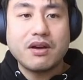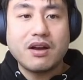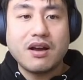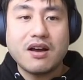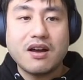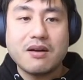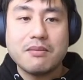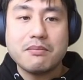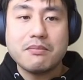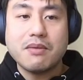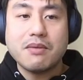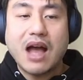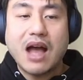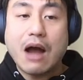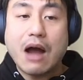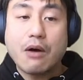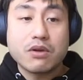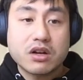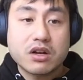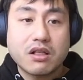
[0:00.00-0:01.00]

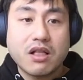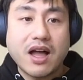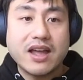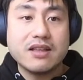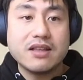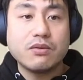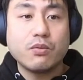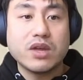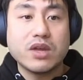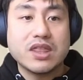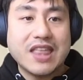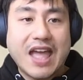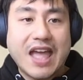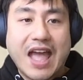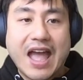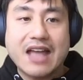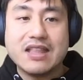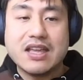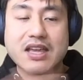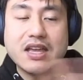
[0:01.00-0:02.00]
our client with
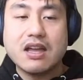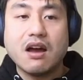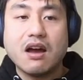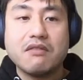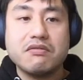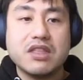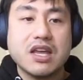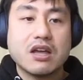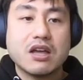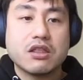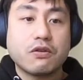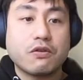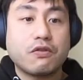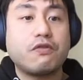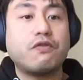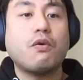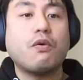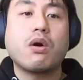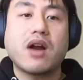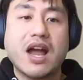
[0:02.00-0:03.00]
any of the other
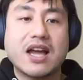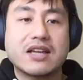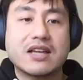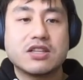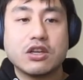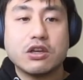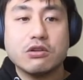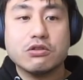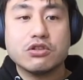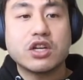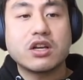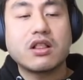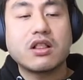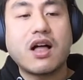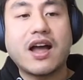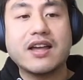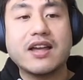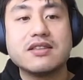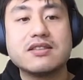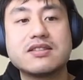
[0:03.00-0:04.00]
4 execution
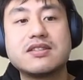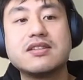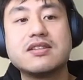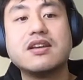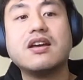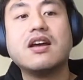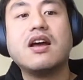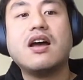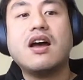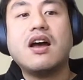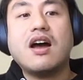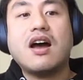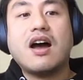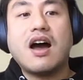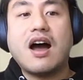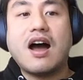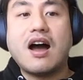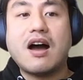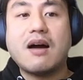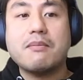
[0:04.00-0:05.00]
clients.
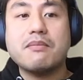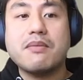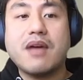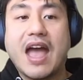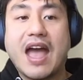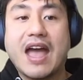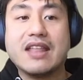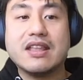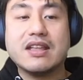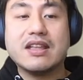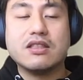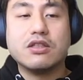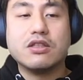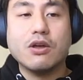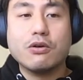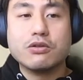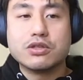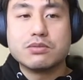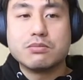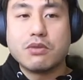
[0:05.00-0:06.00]
And
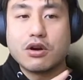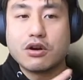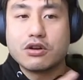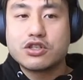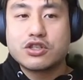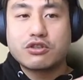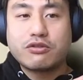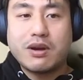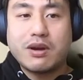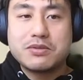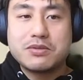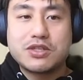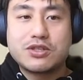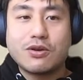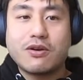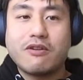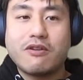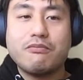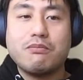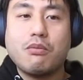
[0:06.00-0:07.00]
those merge scripts
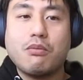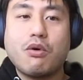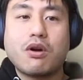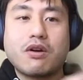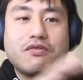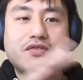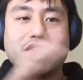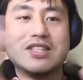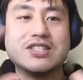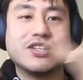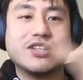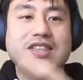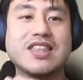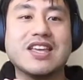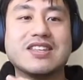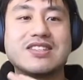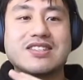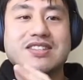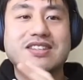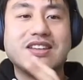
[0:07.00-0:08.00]
sort of morphed into
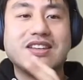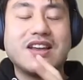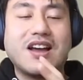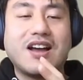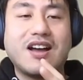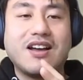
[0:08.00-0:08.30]
this